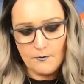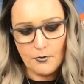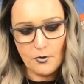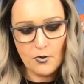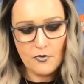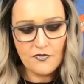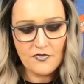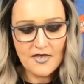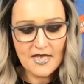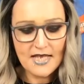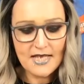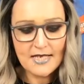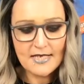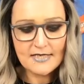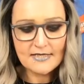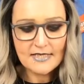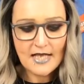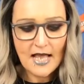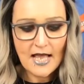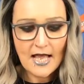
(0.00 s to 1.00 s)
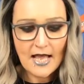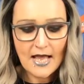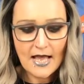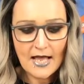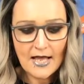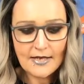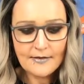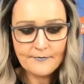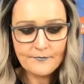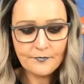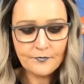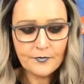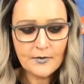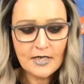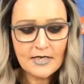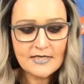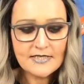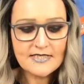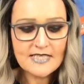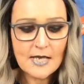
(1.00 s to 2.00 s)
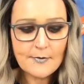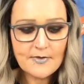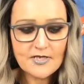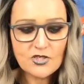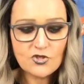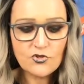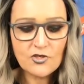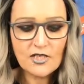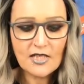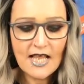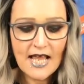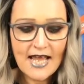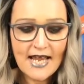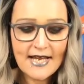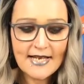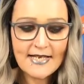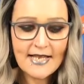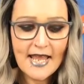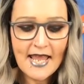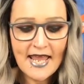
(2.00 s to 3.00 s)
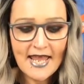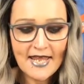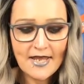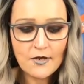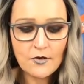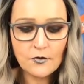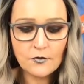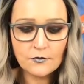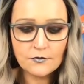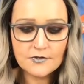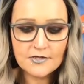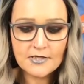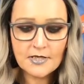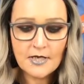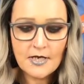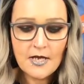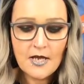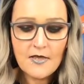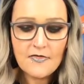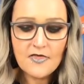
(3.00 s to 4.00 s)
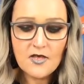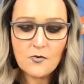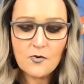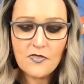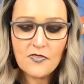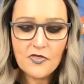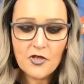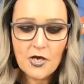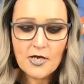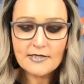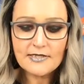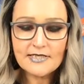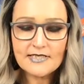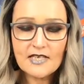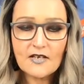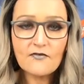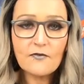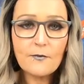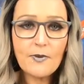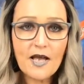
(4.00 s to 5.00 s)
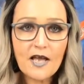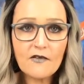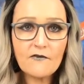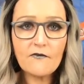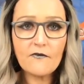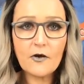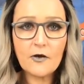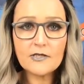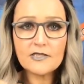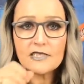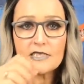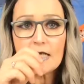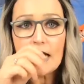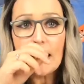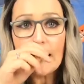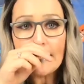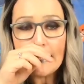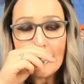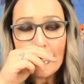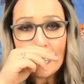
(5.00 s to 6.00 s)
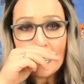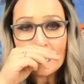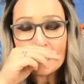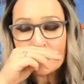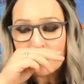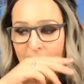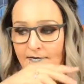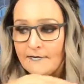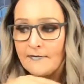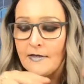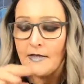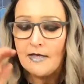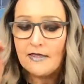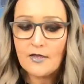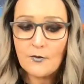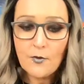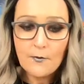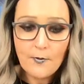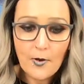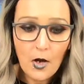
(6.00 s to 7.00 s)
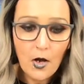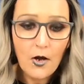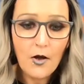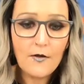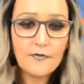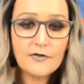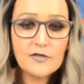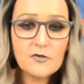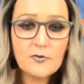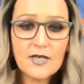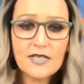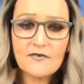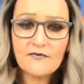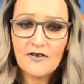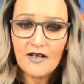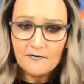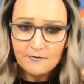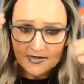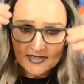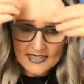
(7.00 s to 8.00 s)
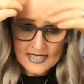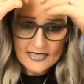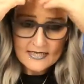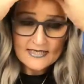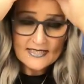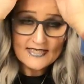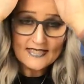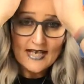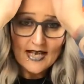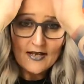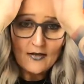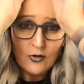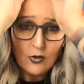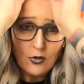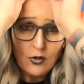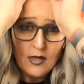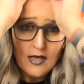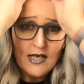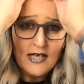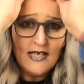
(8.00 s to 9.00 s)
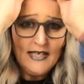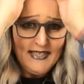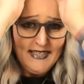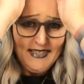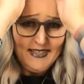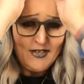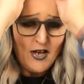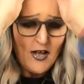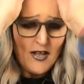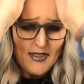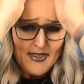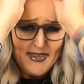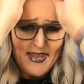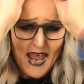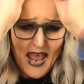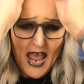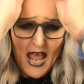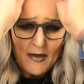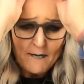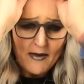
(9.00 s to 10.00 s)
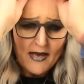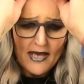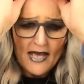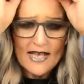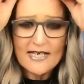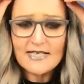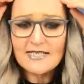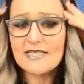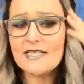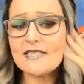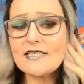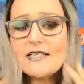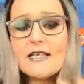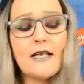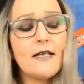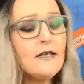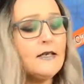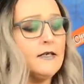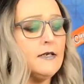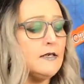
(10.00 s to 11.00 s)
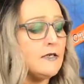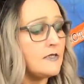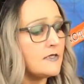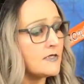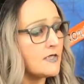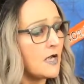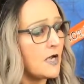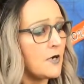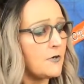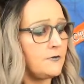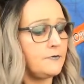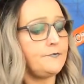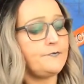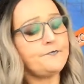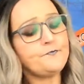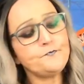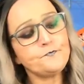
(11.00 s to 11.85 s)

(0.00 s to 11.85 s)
But these are Cemetery Lane heels. They were £37.49, guys. And they were bought on the 25% sale. God damn, my head is itchy. So